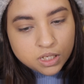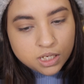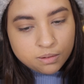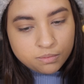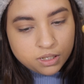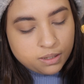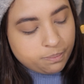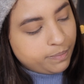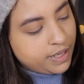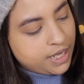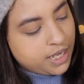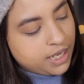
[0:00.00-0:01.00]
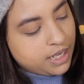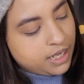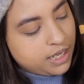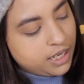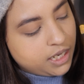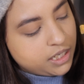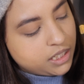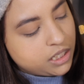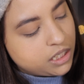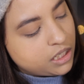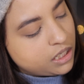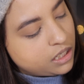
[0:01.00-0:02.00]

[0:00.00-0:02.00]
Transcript: I'm gonna pick it.